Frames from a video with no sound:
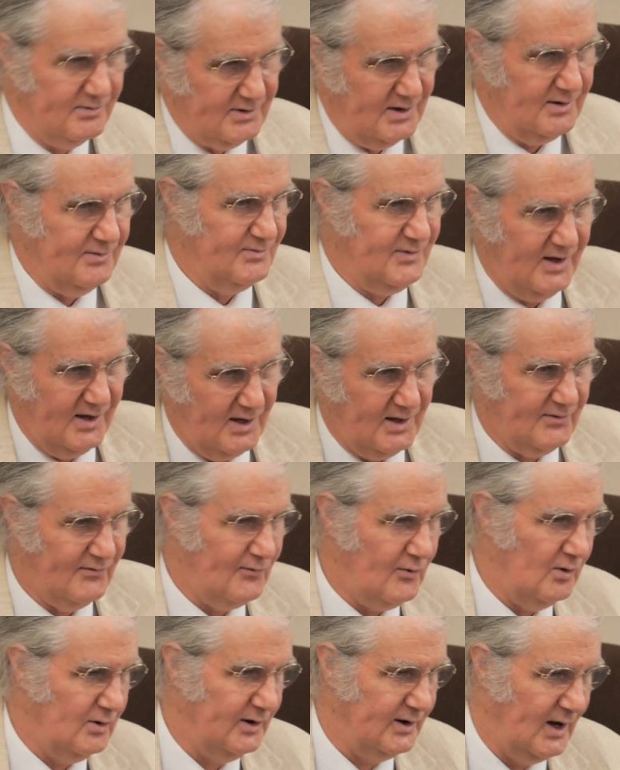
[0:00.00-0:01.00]
They, they had a
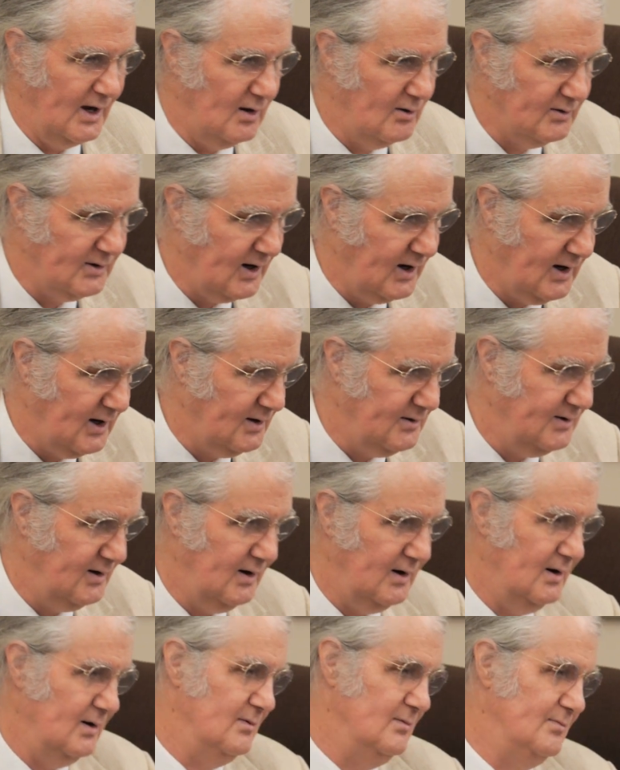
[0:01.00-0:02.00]
falling out, and,
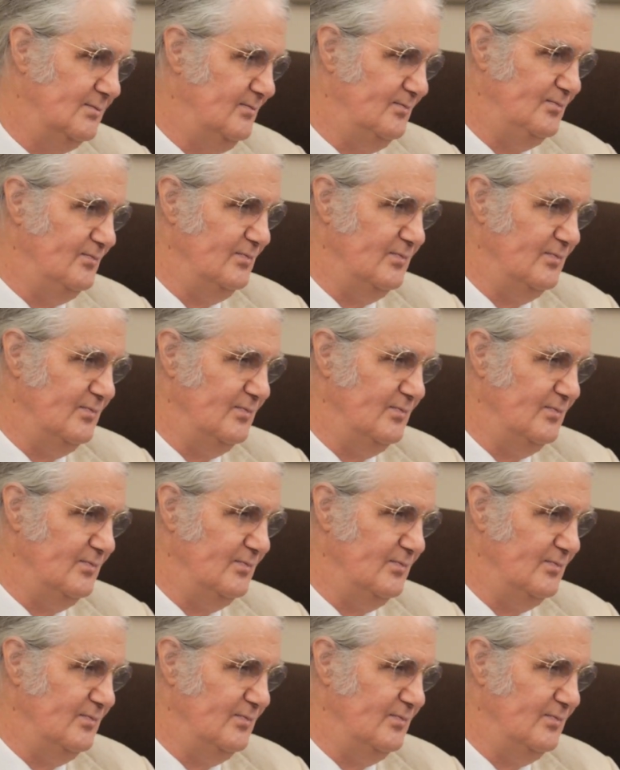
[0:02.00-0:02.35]
and